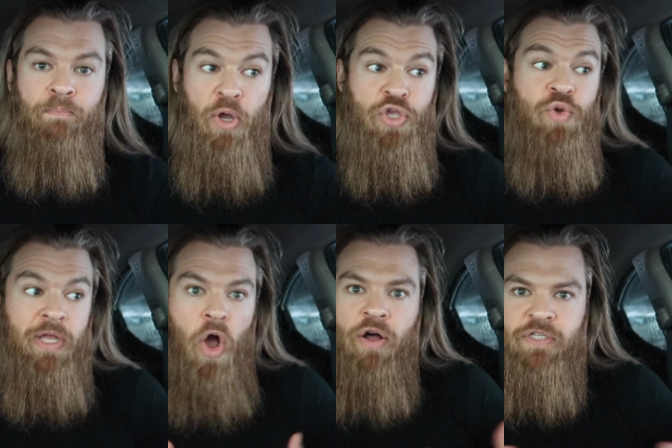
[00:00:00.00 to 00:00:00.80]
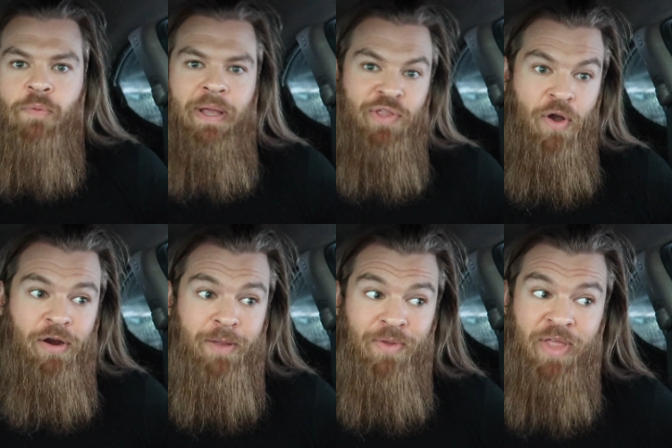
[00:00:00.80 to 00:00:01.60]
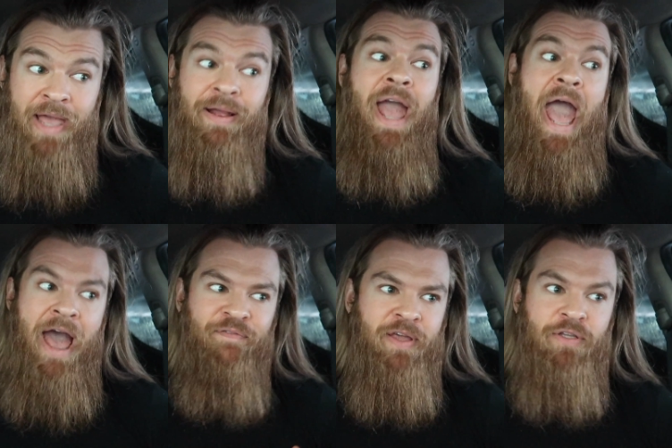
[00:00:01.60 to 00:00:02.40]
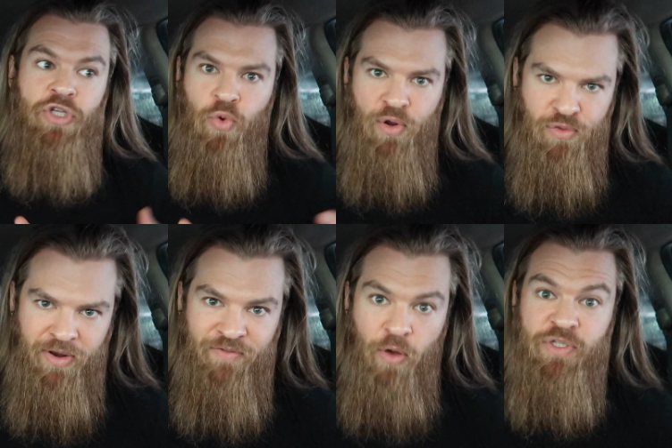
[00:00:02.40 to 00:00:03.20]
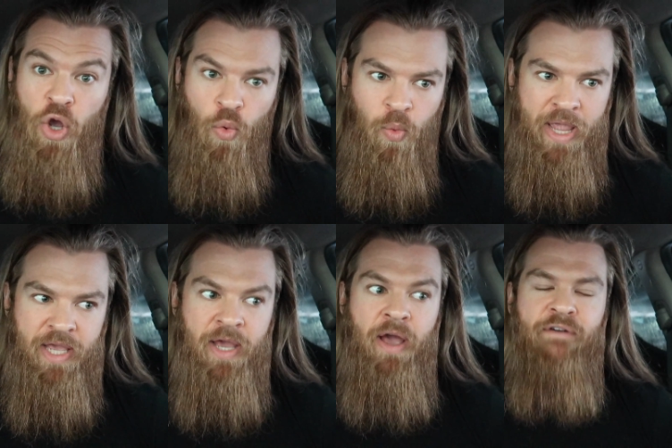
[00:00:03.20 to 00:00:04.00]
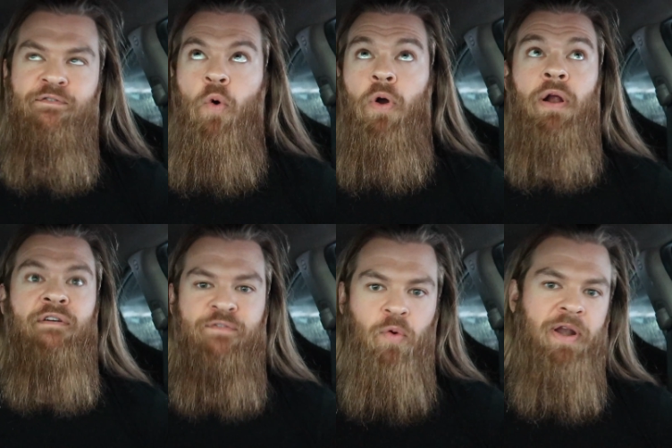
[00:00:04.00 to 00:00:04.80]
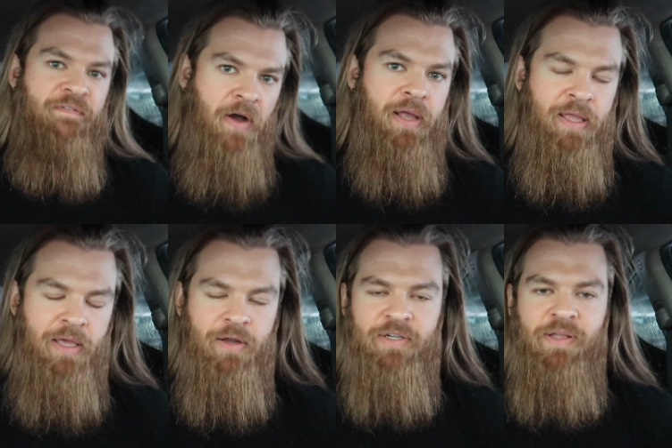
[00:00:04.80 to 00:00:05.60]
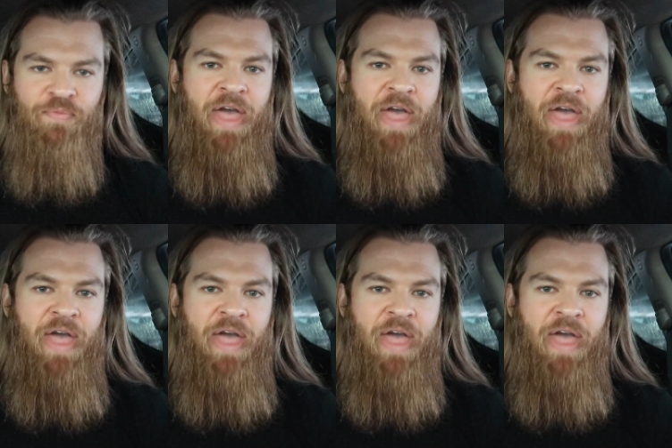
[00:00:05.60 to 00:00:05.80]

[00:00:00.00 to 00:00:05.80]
but you can also make the argument that having 2 or 3 of those a week for 40 fucking years,